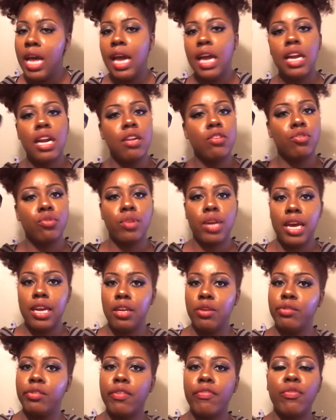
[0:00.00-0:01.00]
and I do not
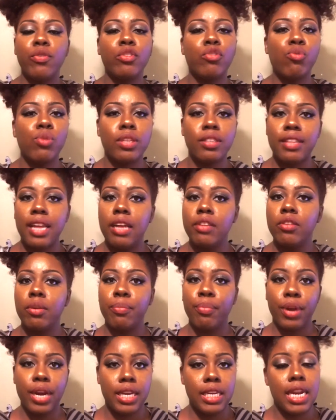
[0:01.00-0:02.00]
use it for twist outs or
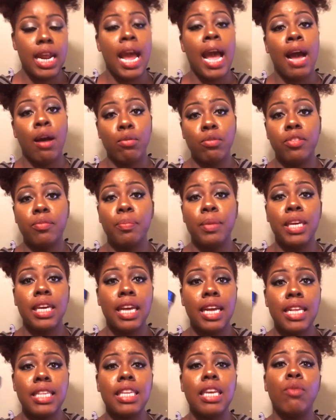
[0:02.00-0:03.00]
braid outs because